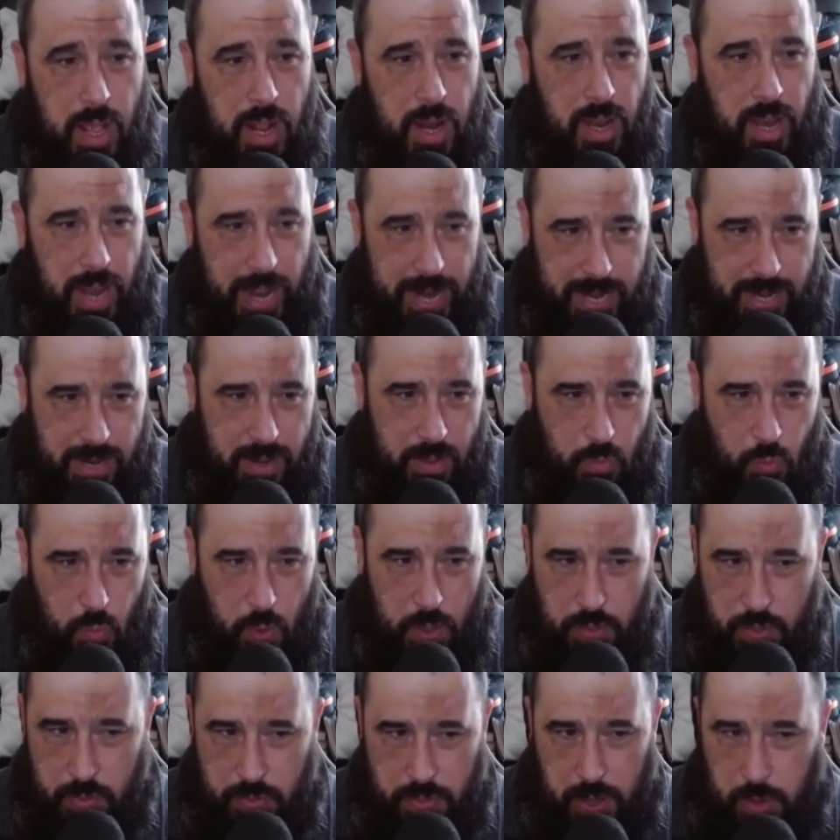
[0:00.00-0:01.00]
Like,
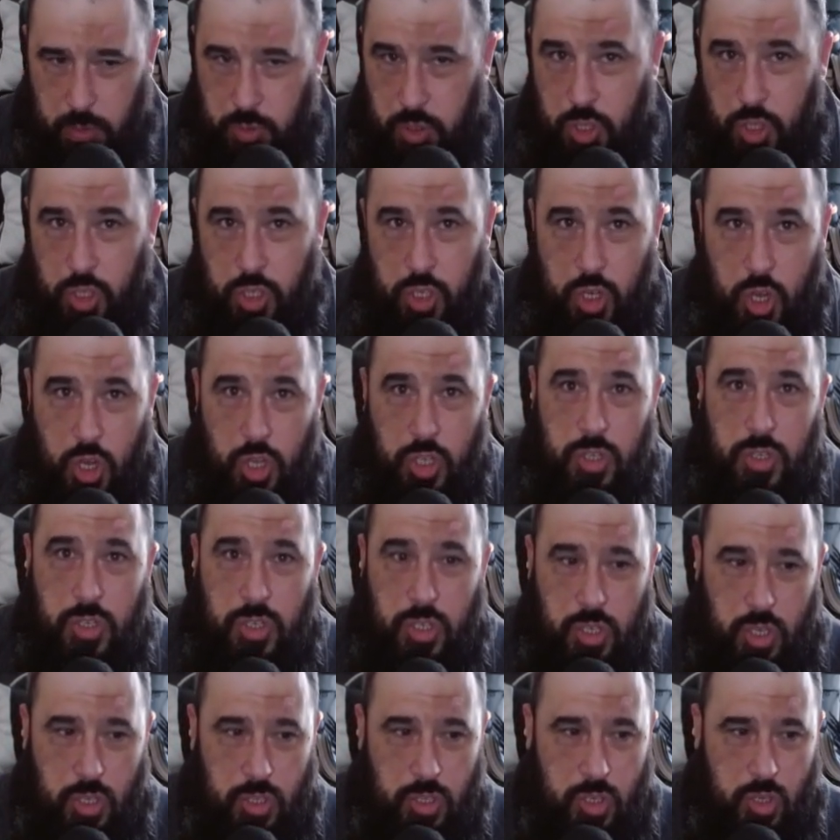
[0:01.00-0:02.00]
when the Thousand
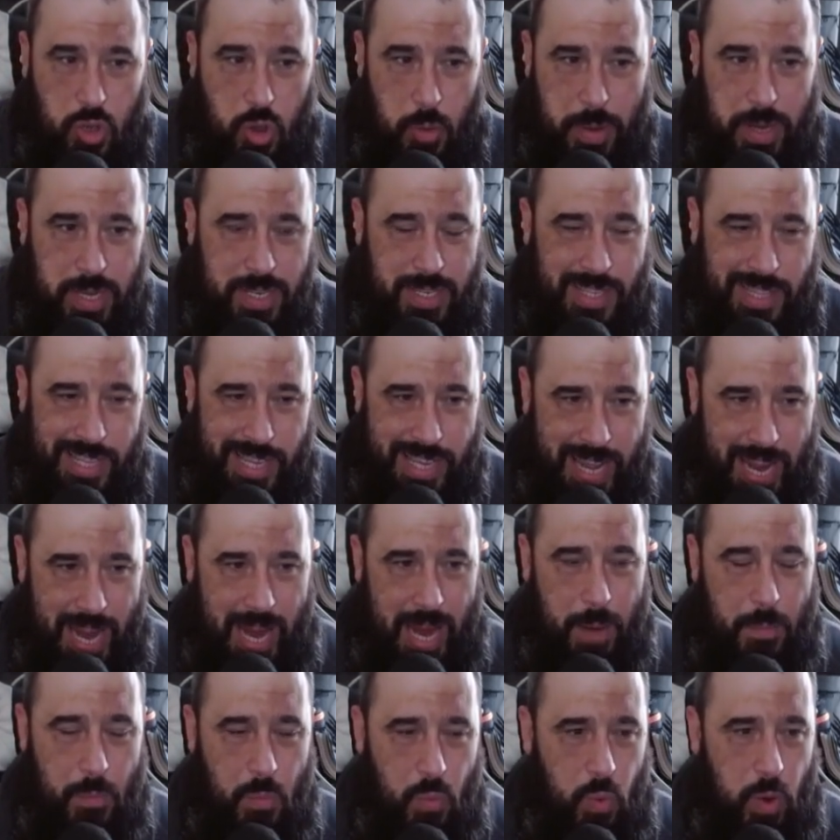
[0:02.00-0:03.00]
Suns come into the
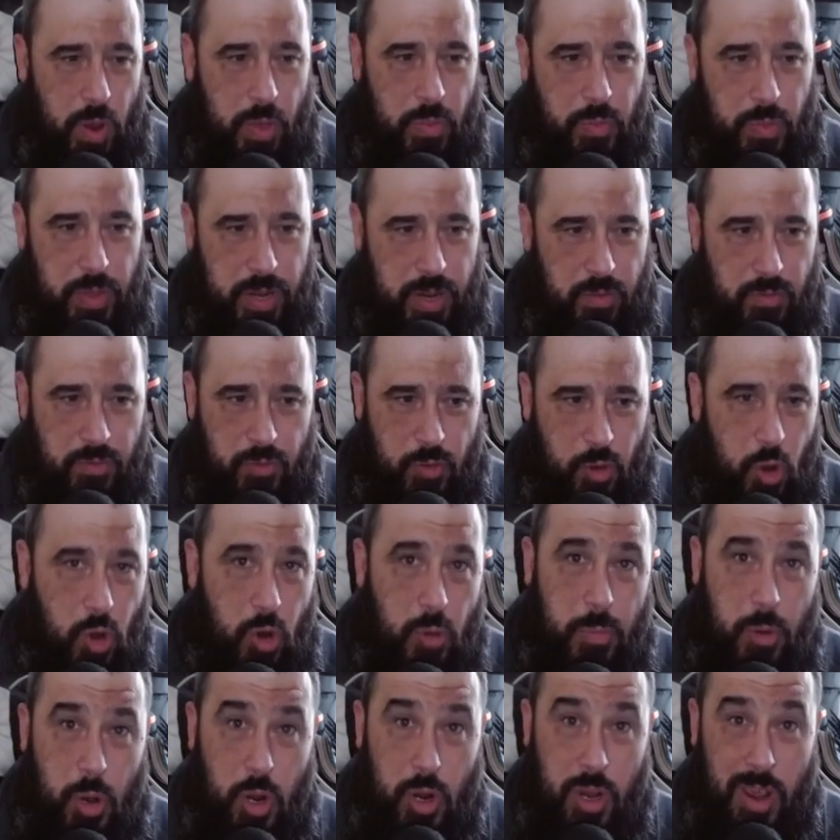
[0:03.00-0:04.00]
game with the Inferno
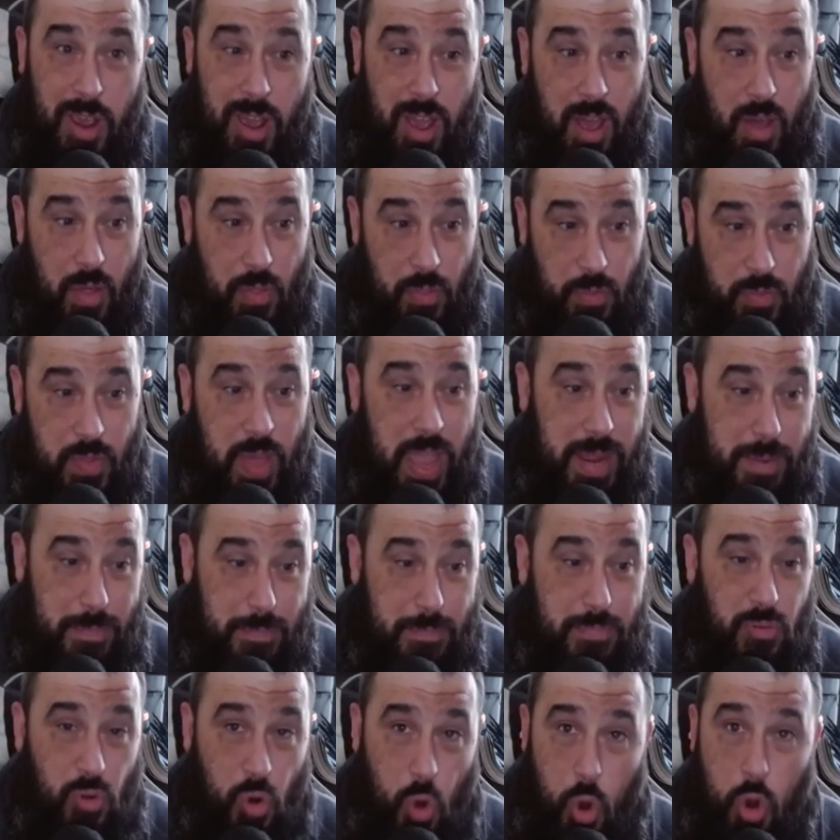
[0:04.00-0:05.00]
book, they
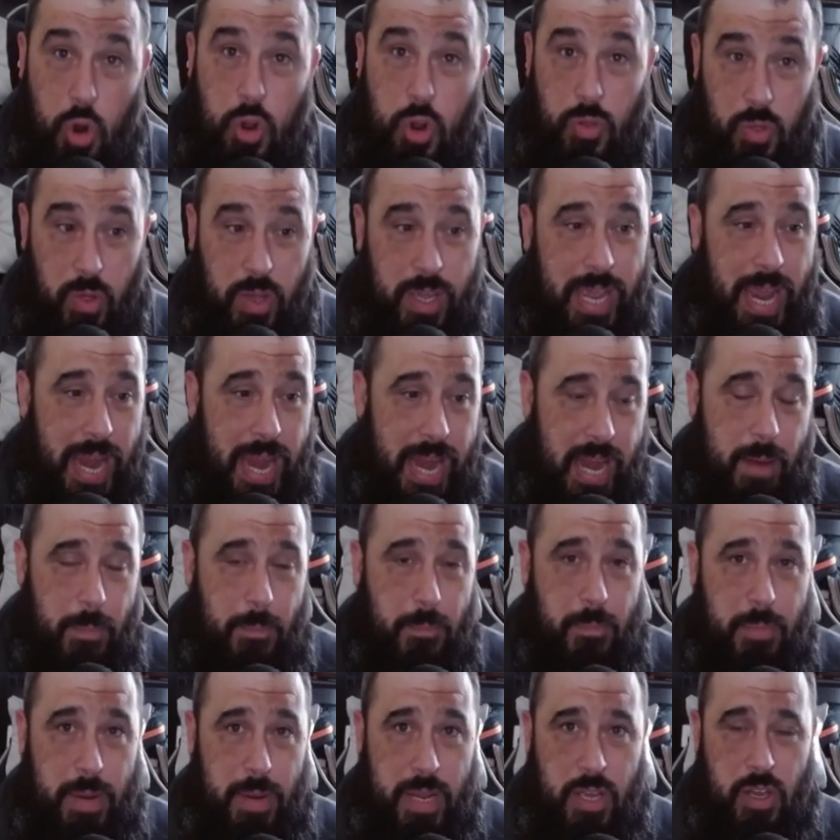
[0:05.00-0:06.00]
broke the game
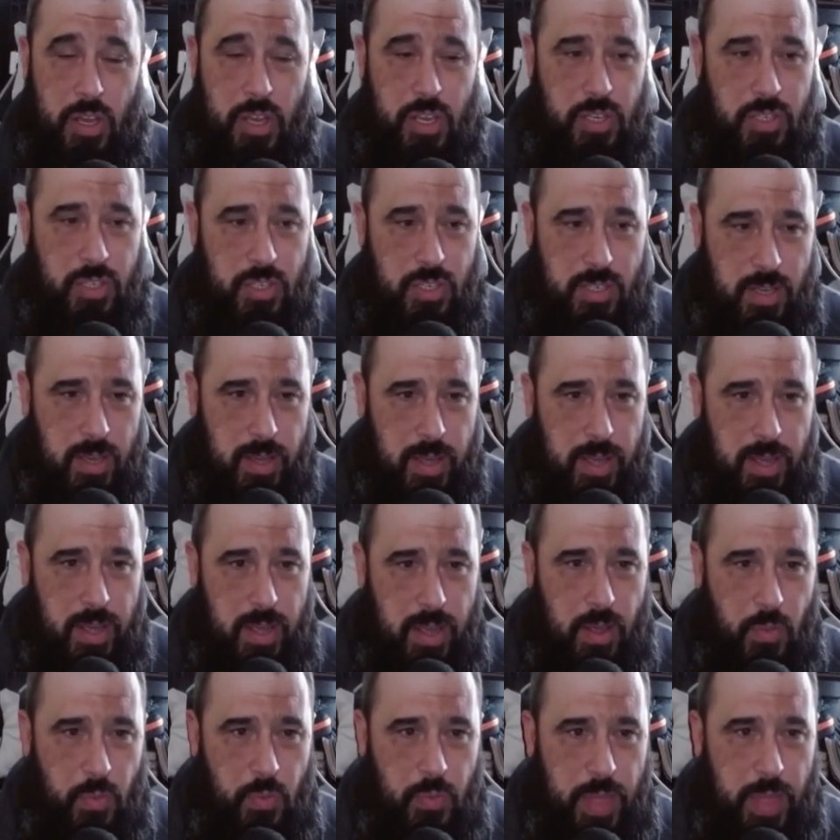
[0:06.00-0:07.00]
because
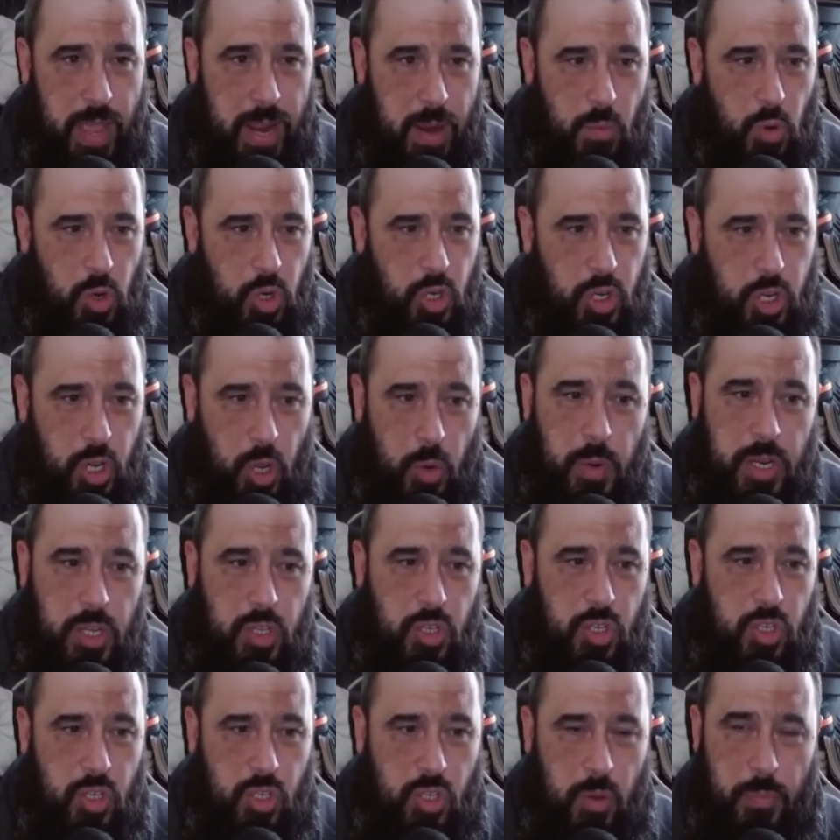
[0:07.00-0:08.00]
they were doing
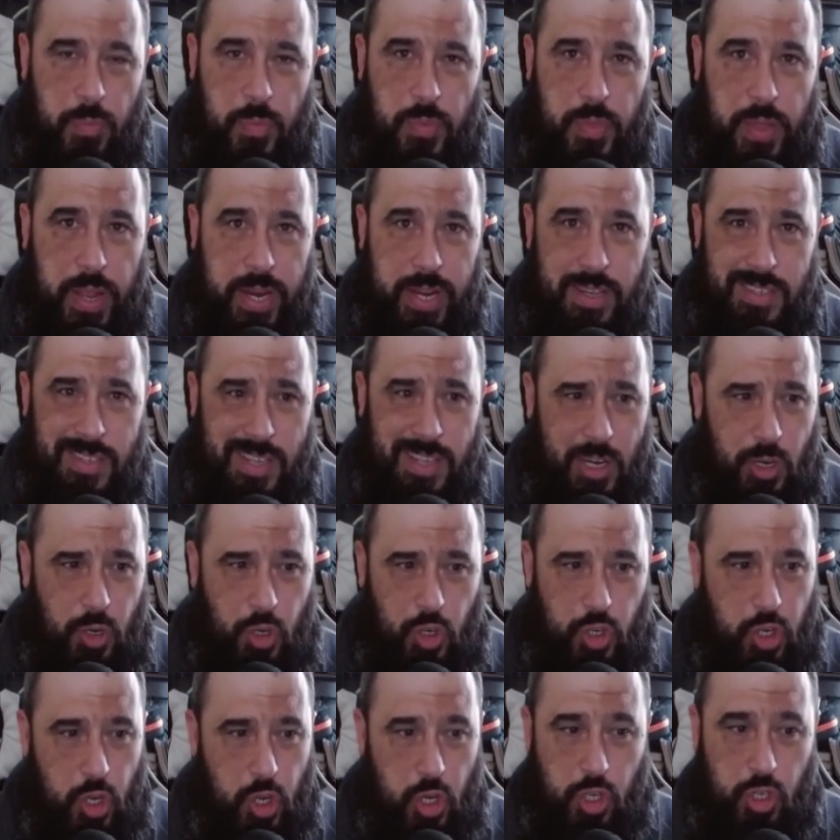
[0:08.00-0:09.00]
some things that
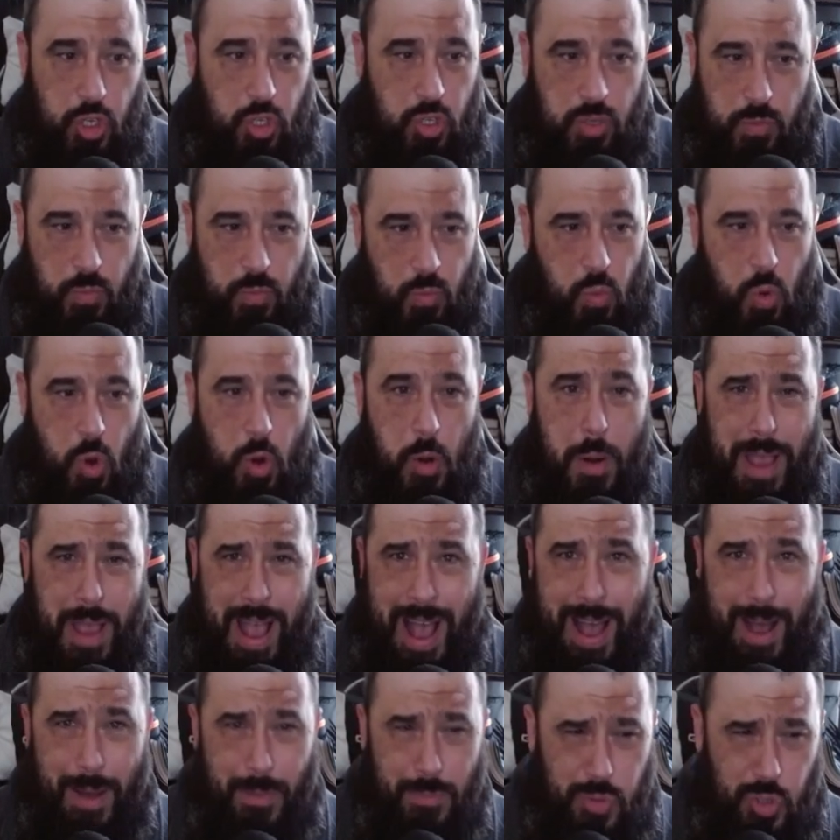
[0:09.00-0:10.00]
just were
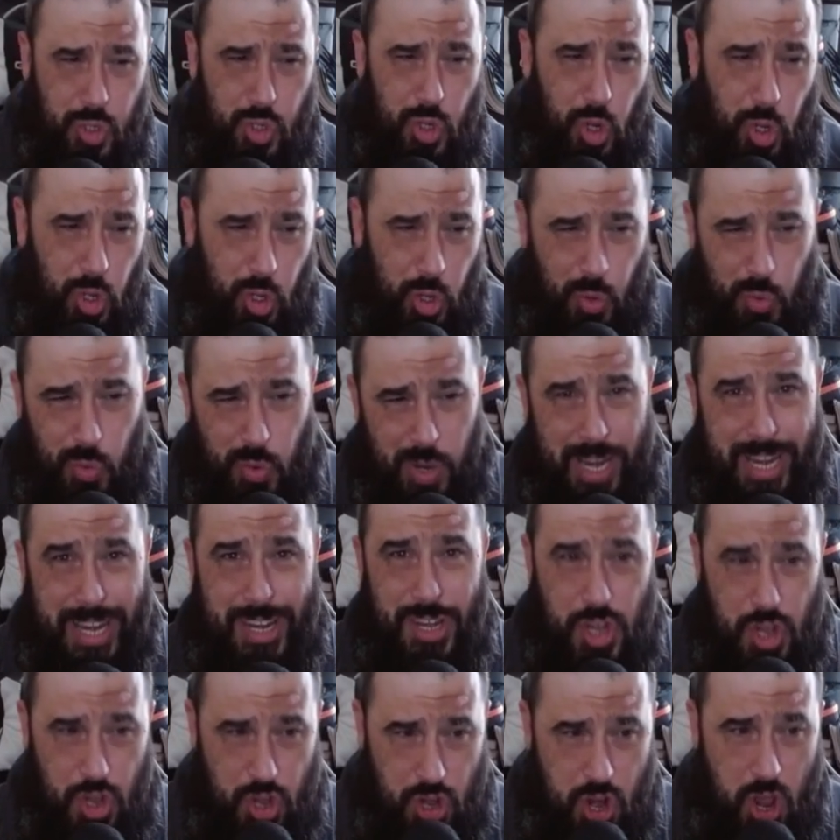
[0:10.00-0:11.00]
absolutely
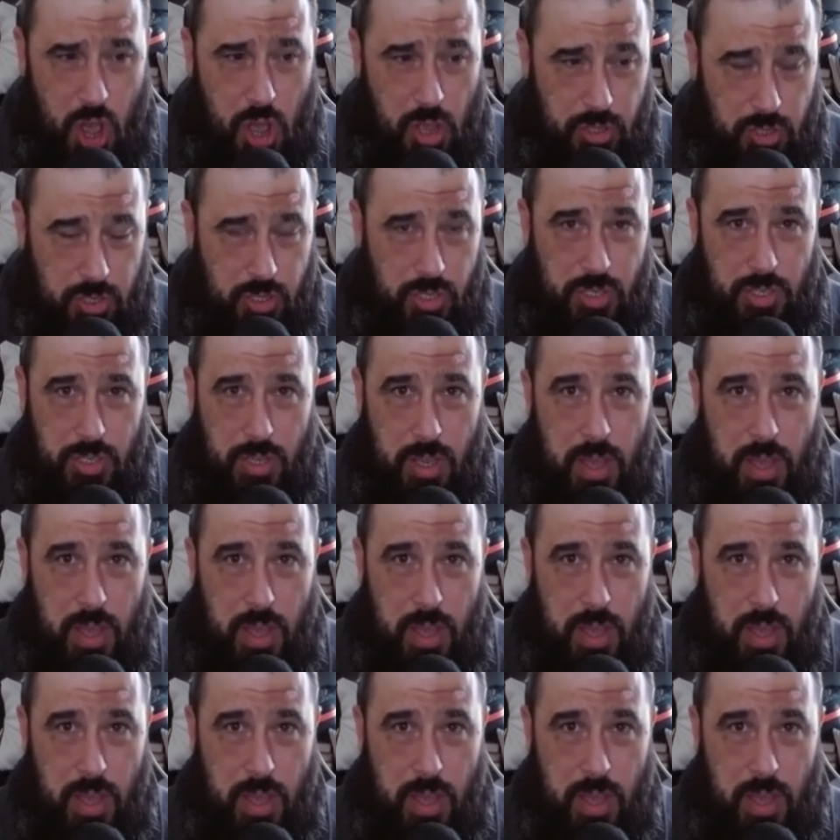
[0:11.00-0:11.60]
nuts.